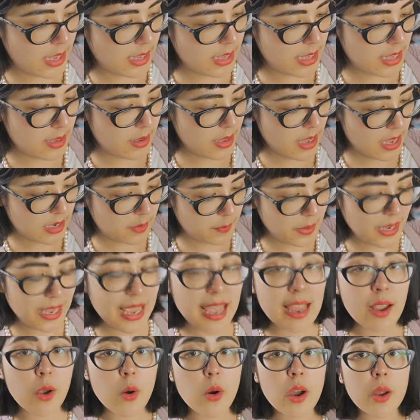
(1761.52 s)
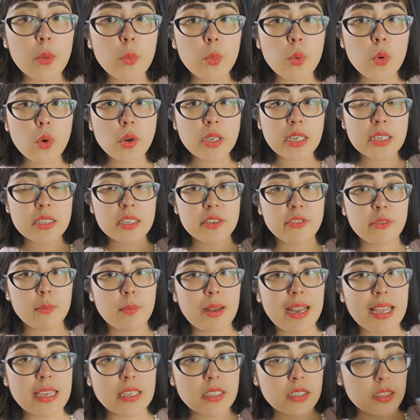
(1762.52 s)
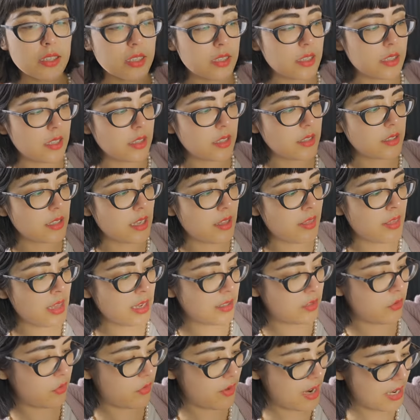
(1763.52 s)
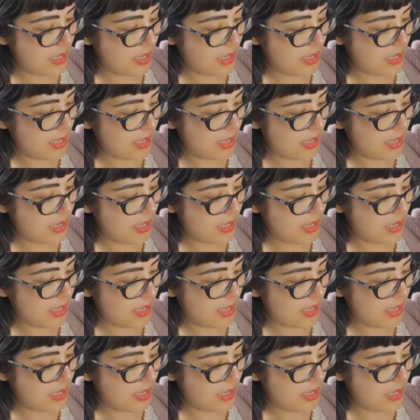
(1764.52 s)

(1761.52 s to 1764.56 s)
it had been getting quite worn in different places and there's